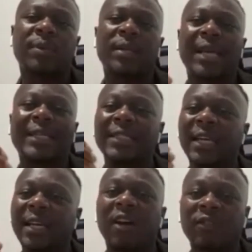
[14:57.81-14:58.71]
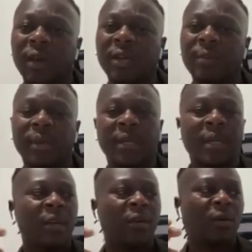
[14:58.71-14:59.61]
had said outright, but
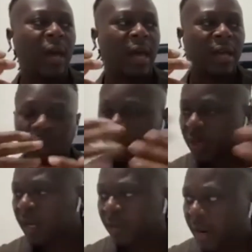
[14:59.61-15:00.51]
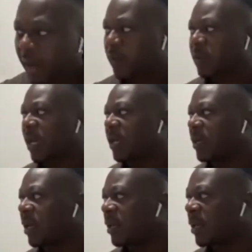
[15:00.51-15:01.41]
looking around
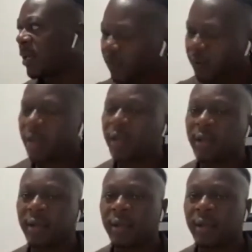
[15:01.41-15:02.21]
and hearing